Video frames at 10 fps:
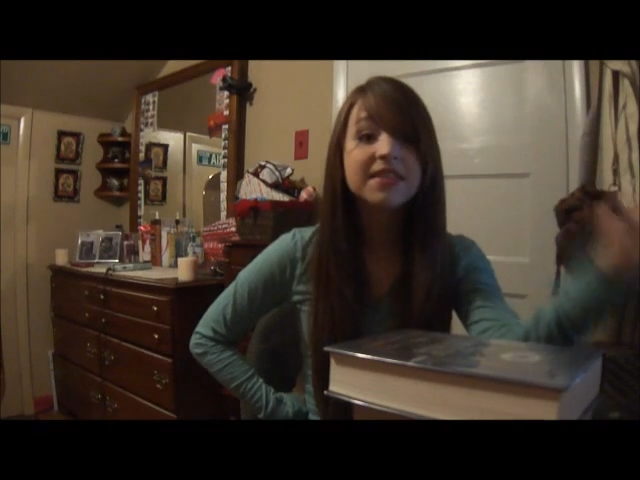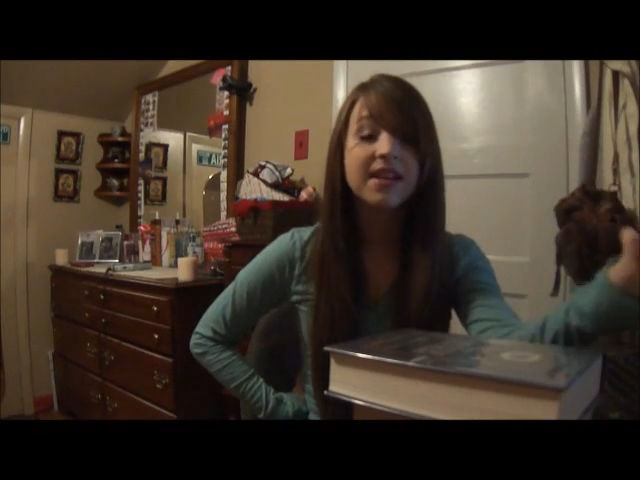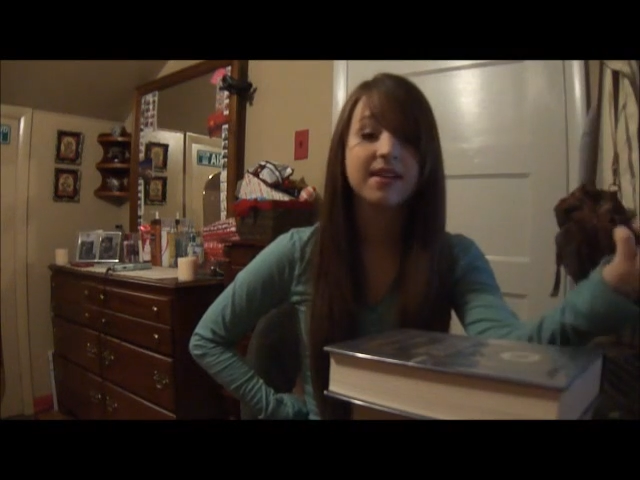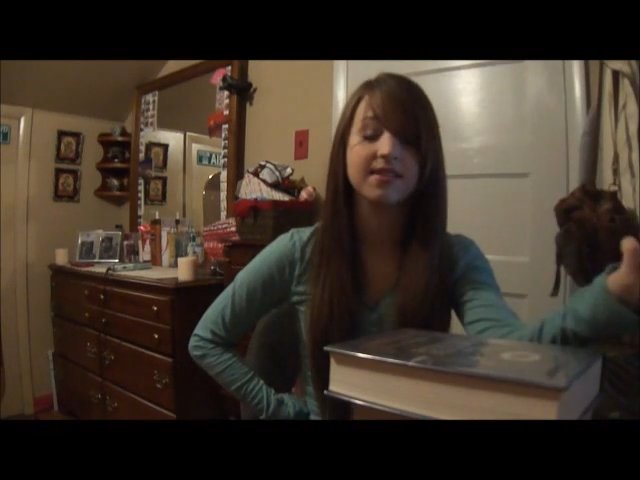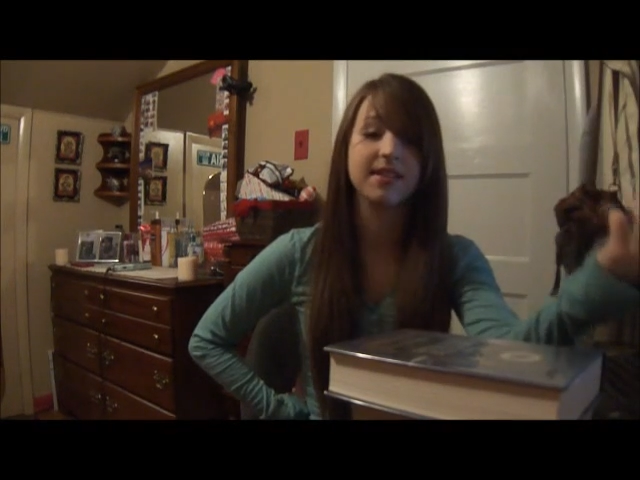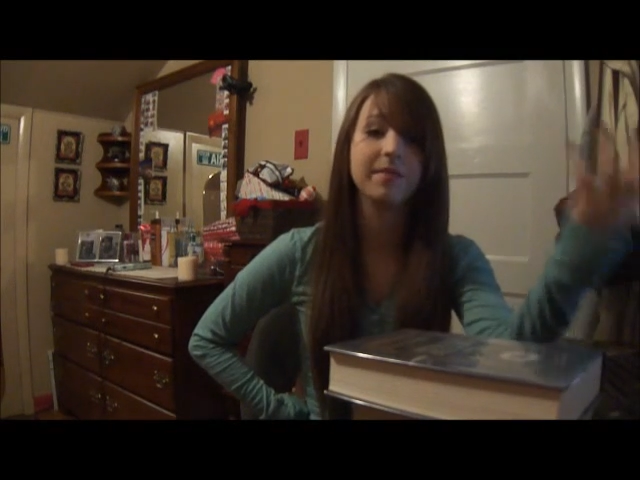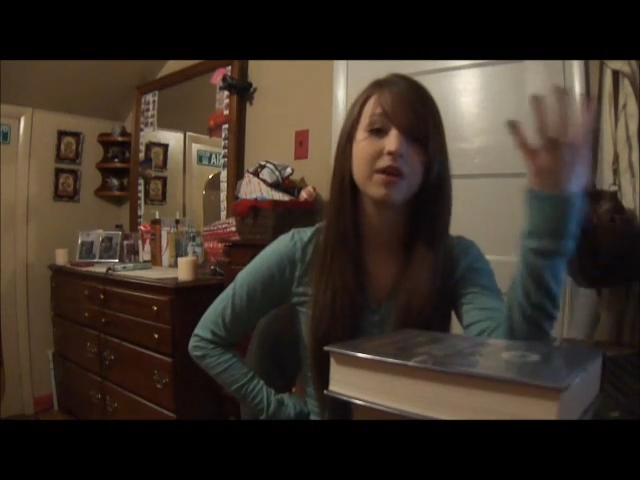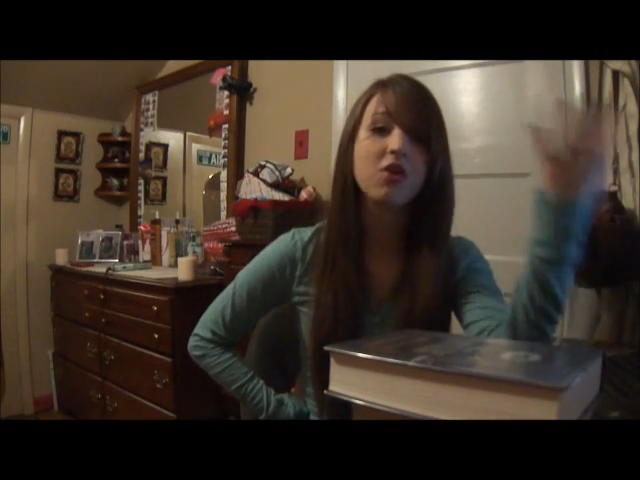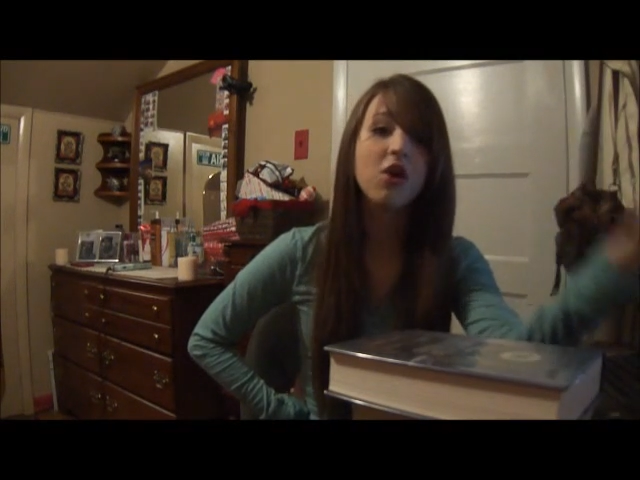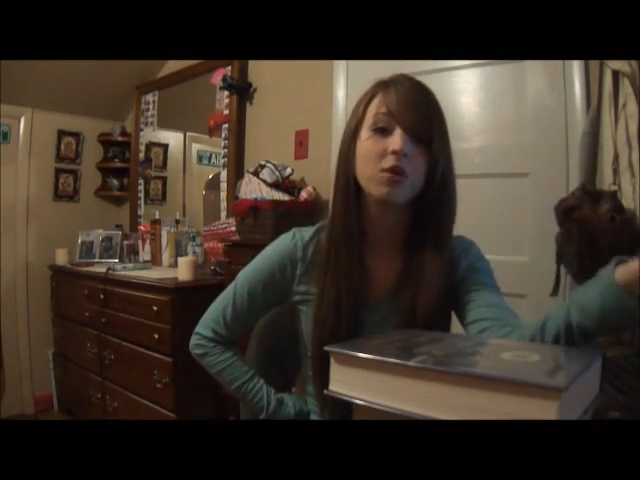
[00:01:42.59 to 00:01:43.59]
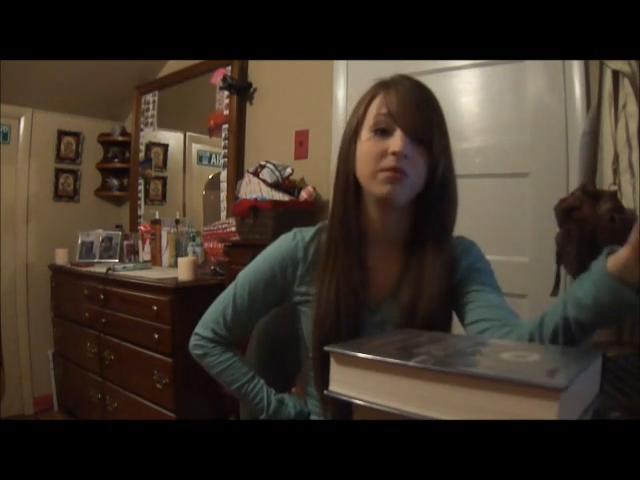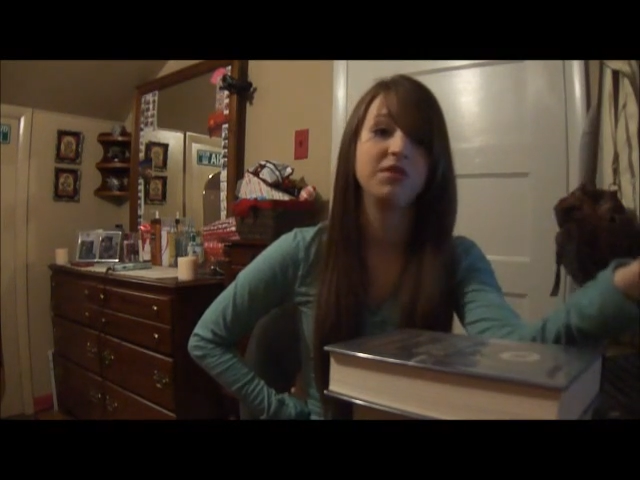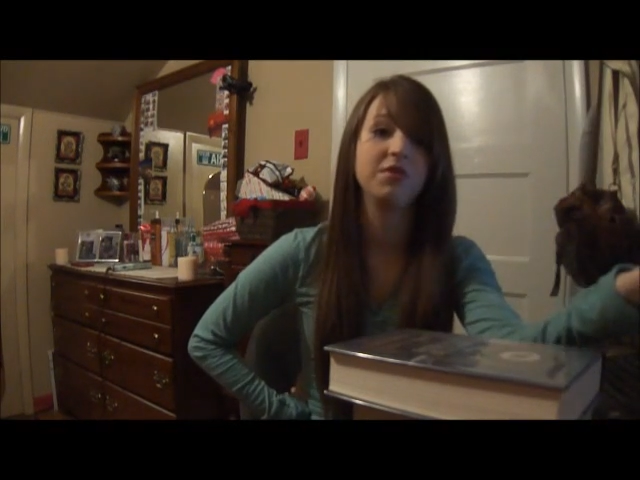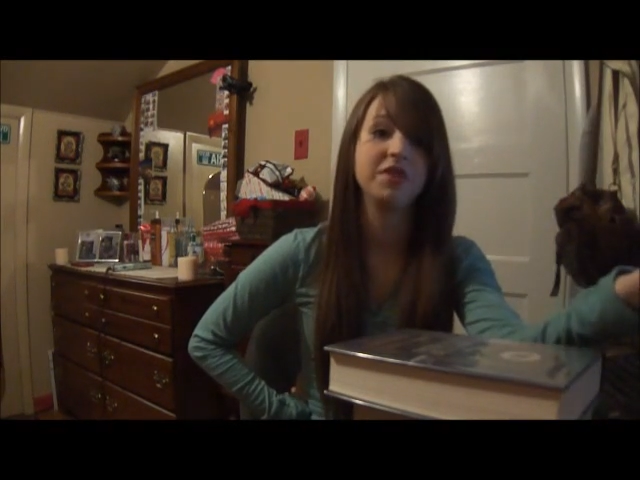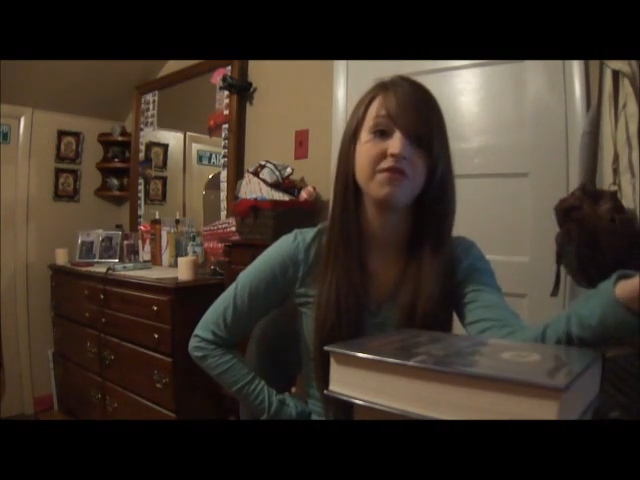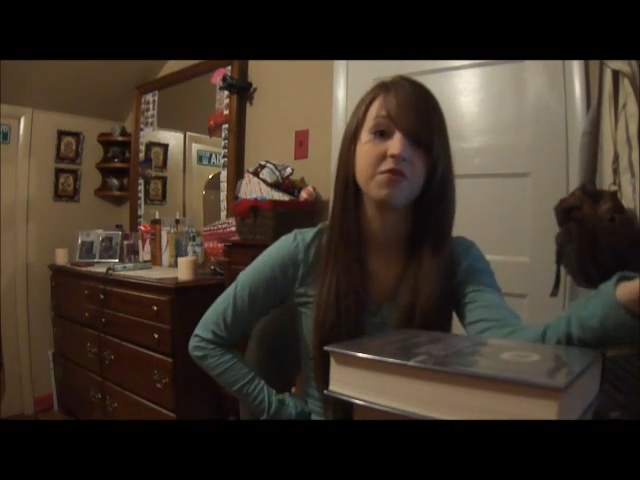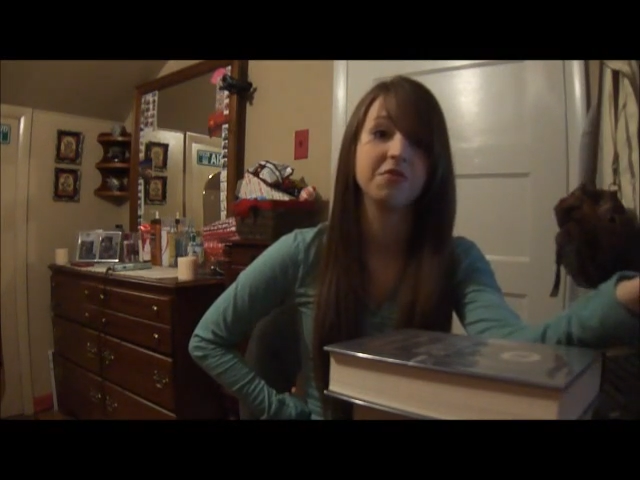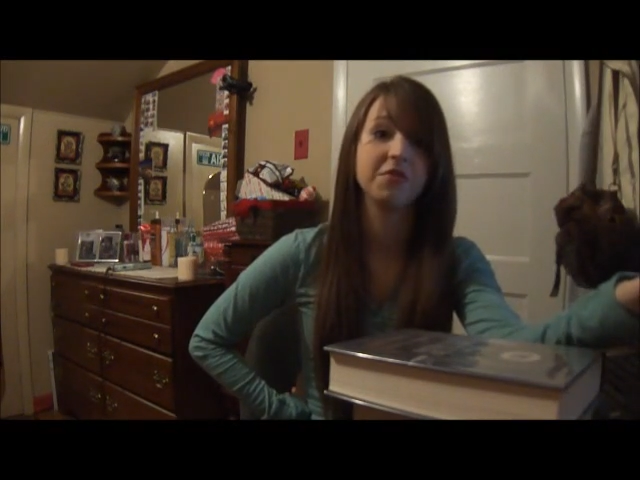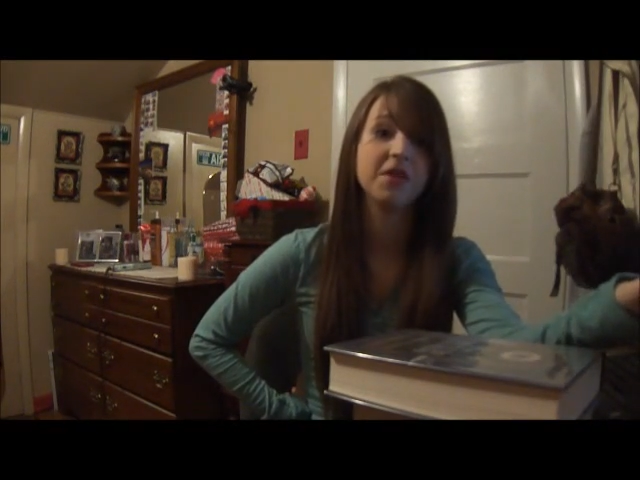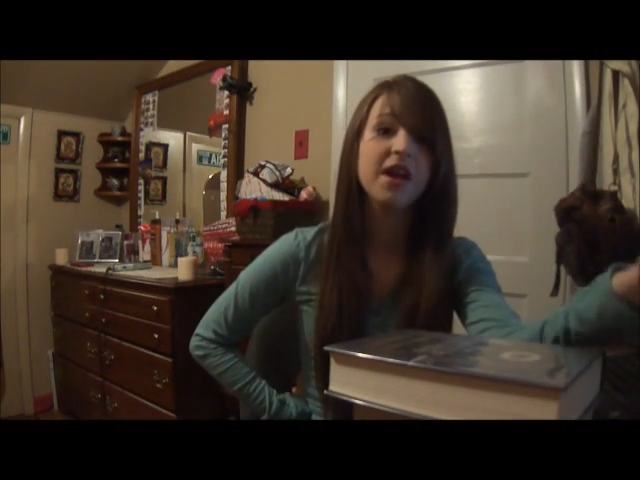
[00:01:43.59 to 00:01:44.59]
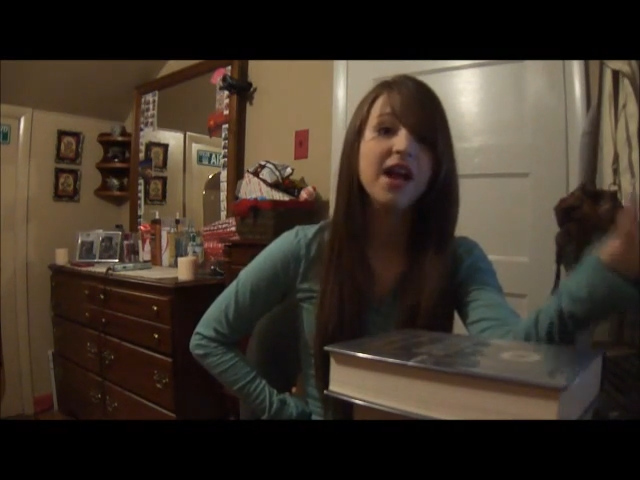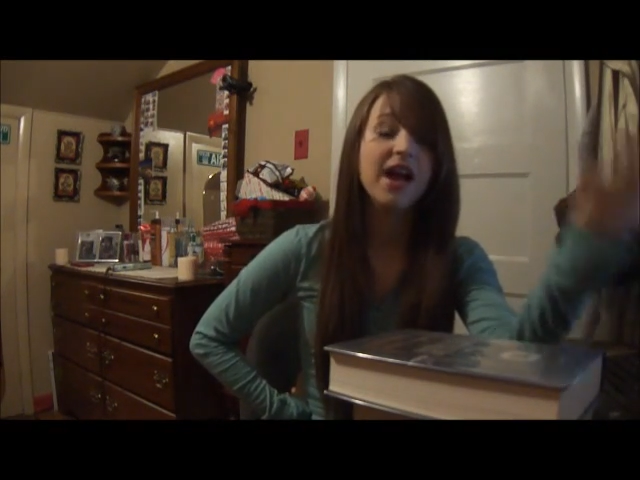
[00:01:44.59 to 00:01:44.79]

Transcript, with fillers: seconds, and my car wouldn't go any farther.